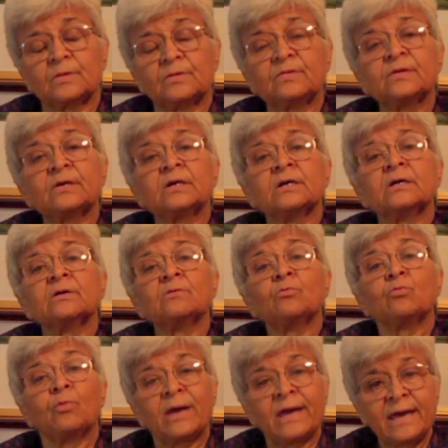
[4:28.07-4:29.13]
the
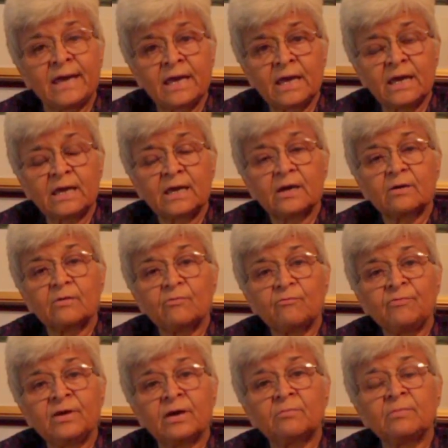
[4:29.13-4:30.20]
way
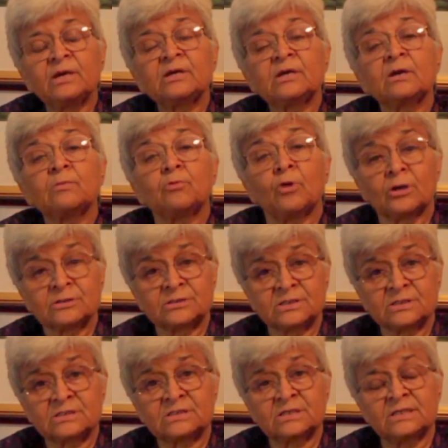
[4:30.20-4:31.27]
we are making
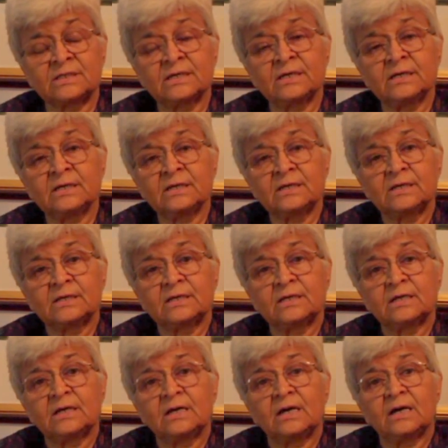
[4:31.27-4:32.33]
policies today.
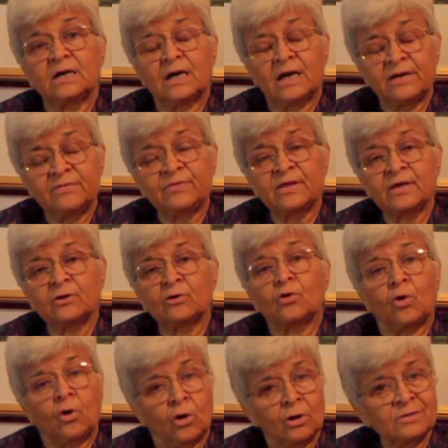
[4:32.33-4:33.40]
I think
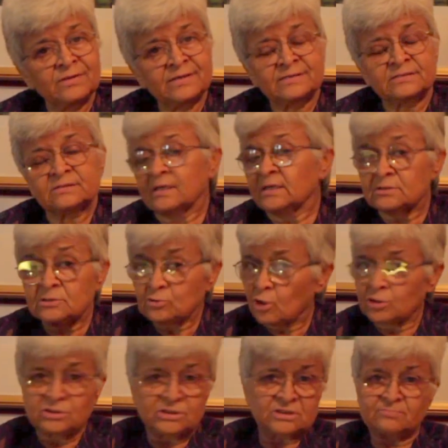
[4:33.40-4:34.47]
all these things,
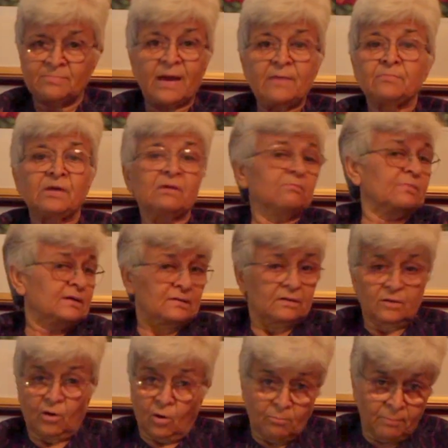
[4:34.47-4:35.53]
not just by me, but
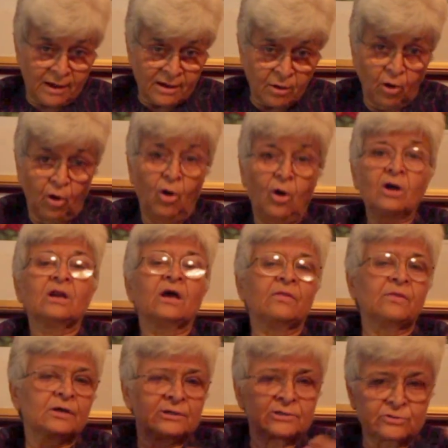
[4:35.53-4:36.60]
by all
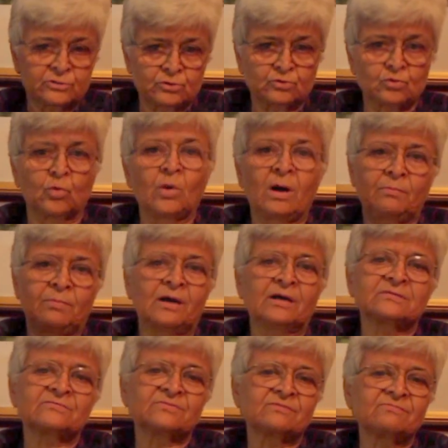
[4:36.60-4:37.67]
others who are
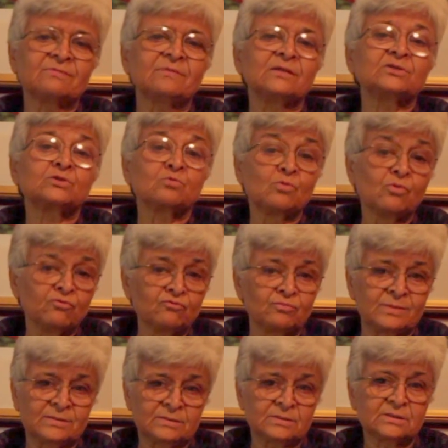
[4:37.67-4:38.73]
part of the women's
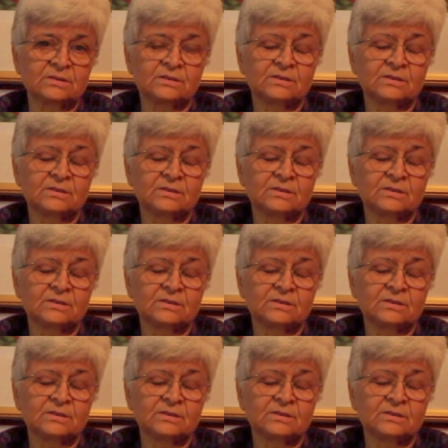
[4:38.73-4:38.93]
movement,